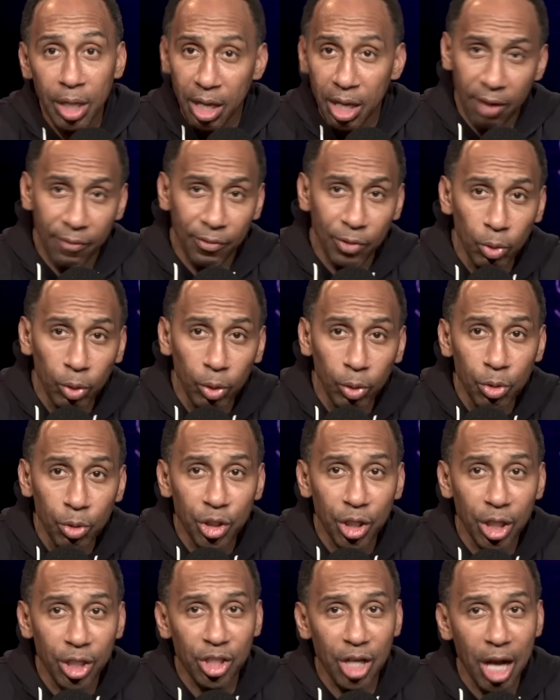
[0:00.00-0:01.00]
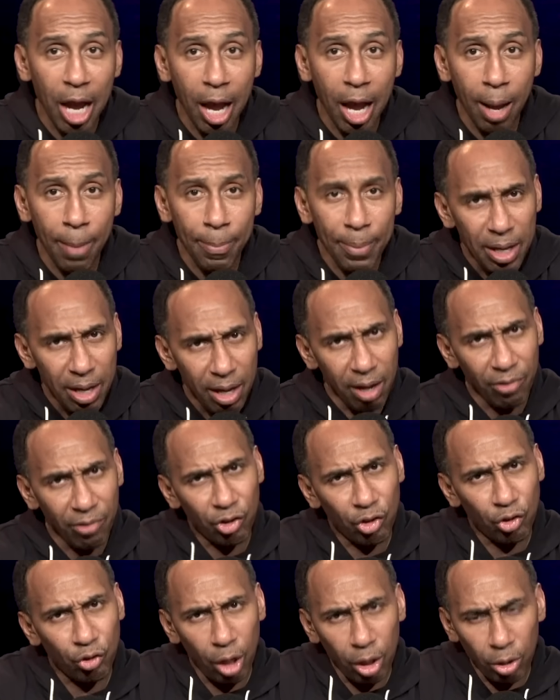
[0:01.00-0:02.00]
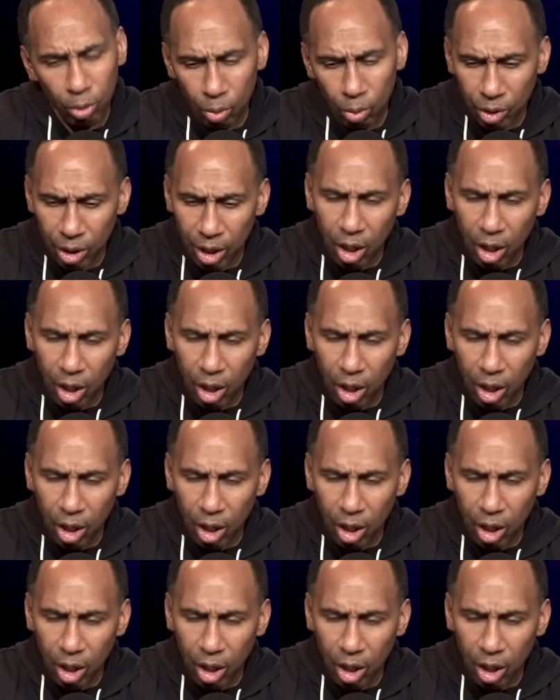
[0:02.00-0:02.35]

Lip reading: If you lose your job, if struggles